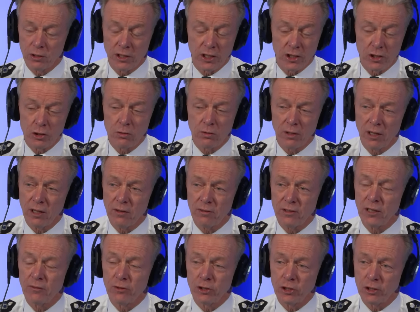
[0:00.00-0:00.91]
They don't have
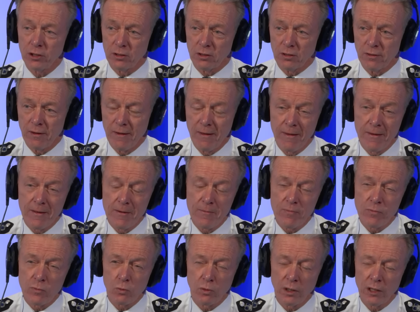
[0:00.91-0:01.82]
to have a gun.
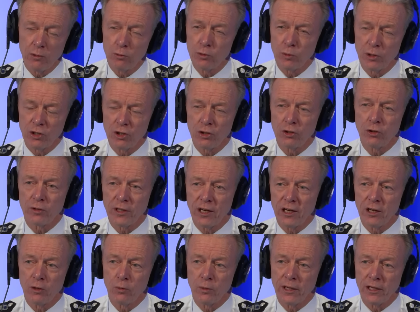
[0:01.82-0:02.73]
Why would we throw
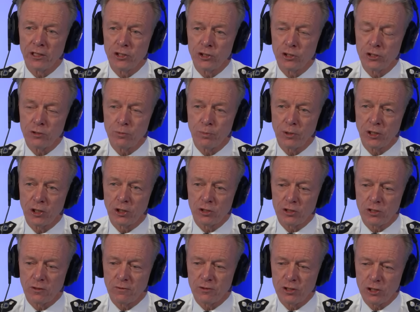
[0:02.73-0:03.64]
that away just
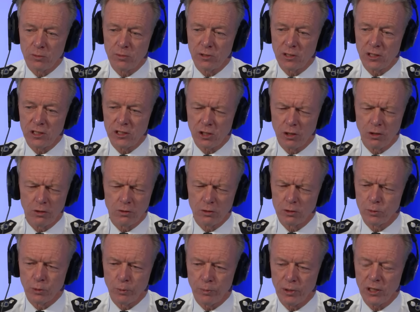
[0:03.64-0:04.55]
because of some of these
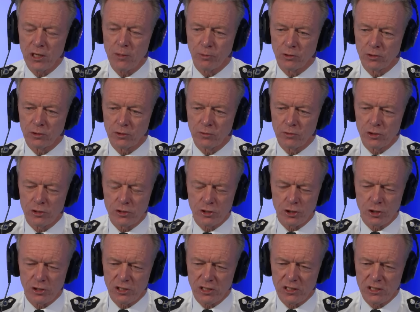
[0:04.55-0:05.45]
horrible people who've done
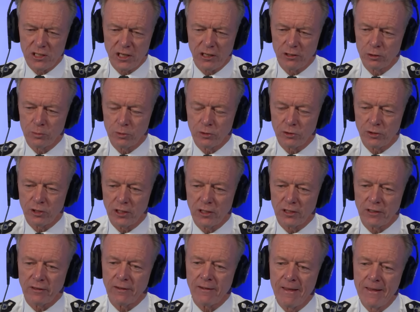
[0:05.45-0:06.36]
such a terrible
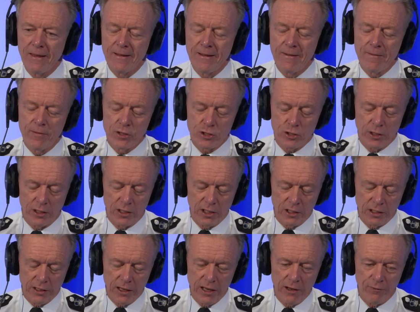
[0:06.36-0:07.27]
thing? So I
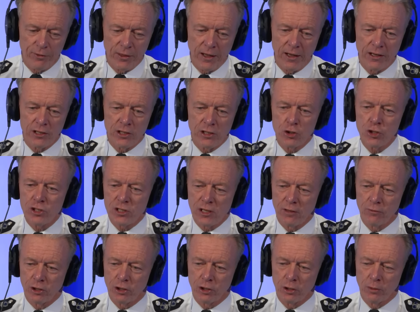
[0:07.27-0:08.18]
think if that does
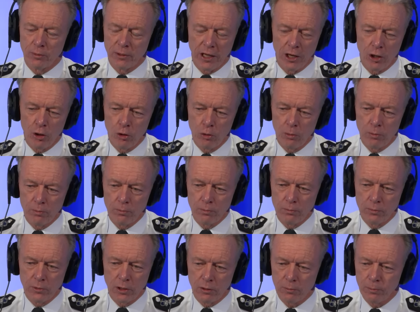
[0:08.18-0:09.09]
ever come, and I hope,
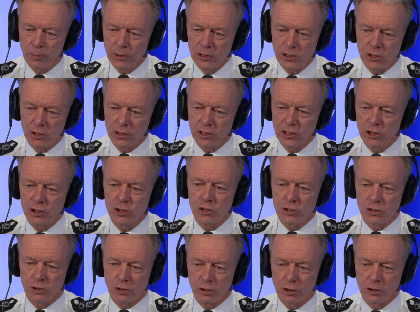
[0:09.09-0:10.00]
you know, please God it
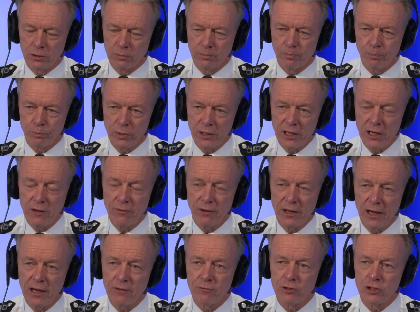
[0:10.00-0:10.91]
doesn't come, but if
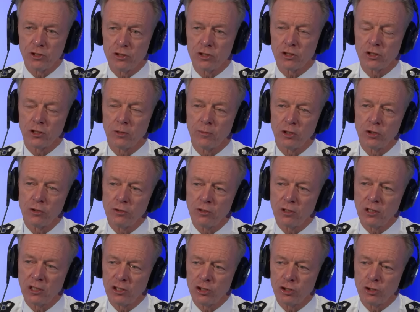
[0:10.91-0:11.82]
it ever does come, I don't
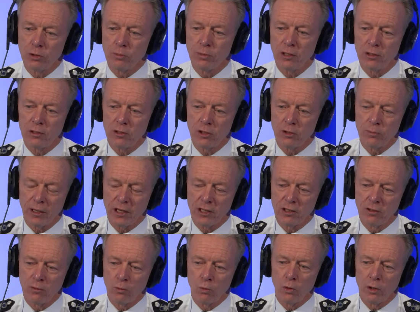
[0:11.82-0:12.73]
think it should be on the
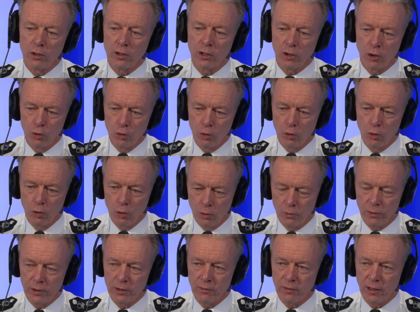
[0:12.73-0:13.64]
back of one
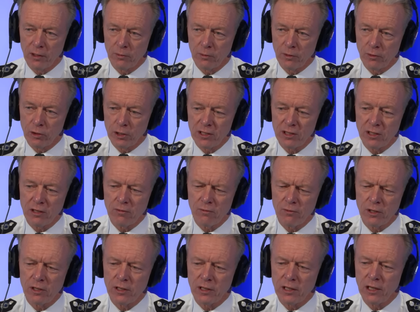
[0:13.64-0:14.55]
awful event. We've got to think
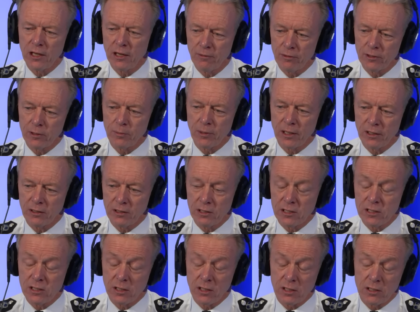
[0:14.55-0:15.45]
very carefully about
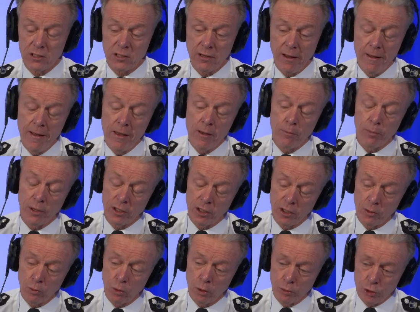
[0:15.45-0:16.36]
these things. But I
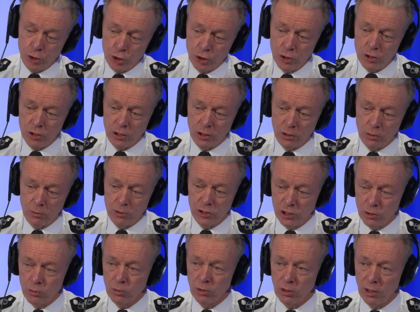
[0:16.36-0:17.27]
think what we should do, which
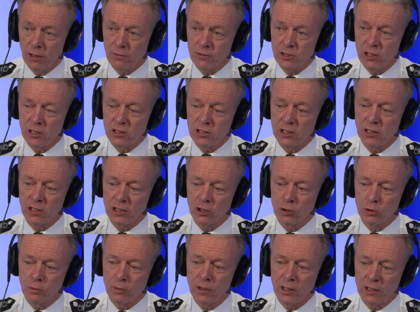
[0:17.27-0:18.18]
is what I've said to
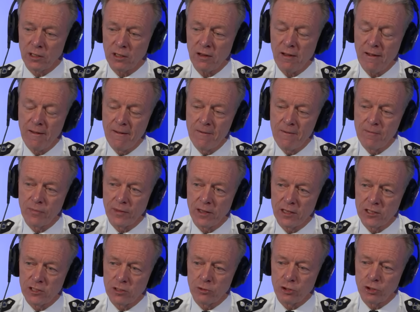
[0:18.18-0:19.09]
Nick already,
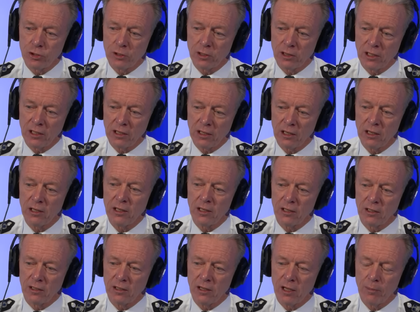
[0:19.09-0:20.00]
is that we should think
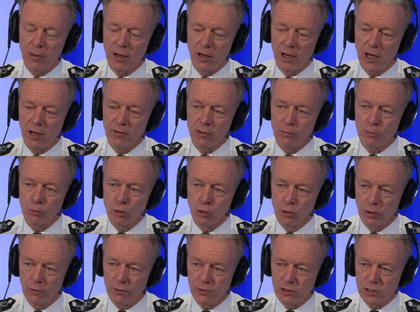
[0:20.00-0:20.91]
clearly about having
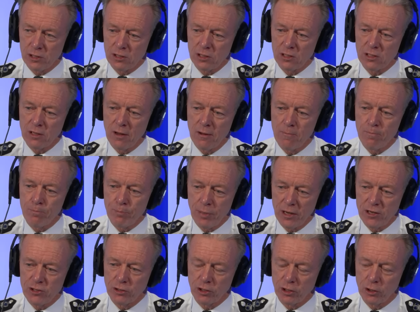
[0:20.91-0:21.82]
more officers
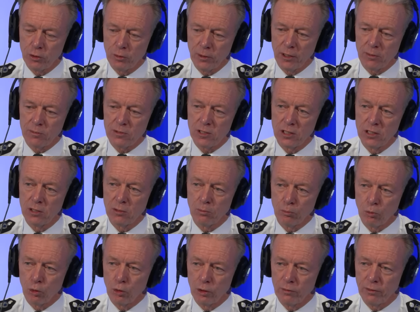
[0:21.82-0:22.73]
better equipped
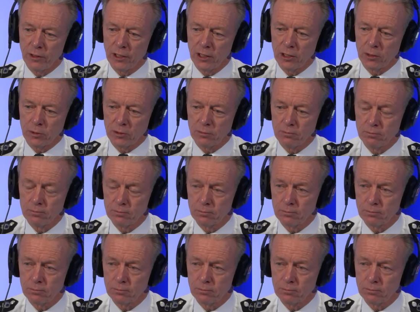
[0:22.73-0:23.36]
more available.